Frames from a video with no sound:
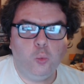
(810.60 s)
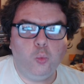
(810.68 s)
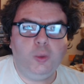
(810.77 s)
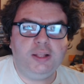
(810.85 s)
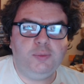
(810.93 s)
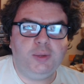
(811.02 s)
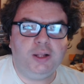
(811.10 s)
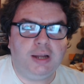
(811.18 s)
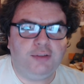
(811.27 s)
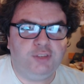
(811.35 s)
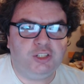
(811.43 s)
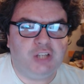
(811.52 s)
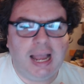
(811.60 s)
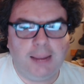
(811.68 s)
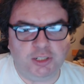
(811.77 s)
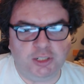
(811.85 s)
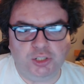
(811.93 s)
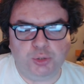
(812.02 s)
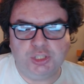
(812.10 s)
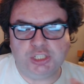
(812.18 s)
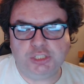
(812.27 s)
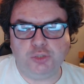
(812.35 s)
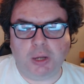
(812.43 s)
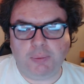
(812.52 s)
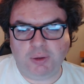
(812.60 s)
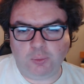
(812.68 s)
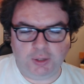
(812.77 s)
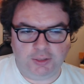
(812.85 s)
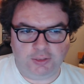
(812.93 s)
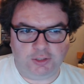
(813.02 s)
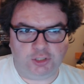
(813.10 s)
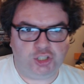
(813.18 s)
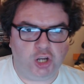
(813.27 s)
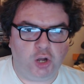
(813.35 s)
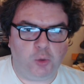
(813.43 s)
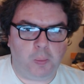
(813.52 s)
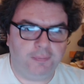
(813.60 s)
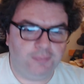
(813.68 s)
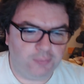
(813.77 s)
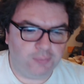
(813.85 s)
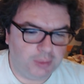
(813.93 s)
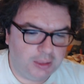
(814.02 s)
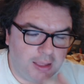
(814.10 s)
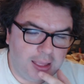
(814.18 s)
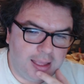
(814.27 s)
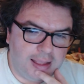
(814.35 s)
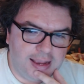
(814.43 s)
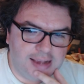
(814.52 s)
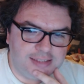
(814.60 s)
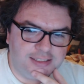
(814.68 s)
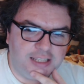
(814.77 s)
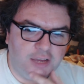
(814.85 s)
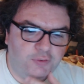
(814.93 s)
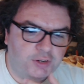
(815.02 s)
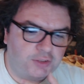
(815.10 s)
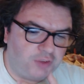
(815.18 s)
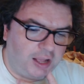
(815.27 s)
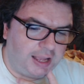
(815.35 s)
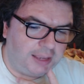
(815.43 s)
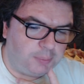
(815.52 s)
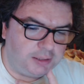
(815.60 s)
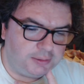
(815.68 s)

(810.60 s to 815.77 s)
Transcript: we, we don't have the time to do this the way we would in the show is the definite vibe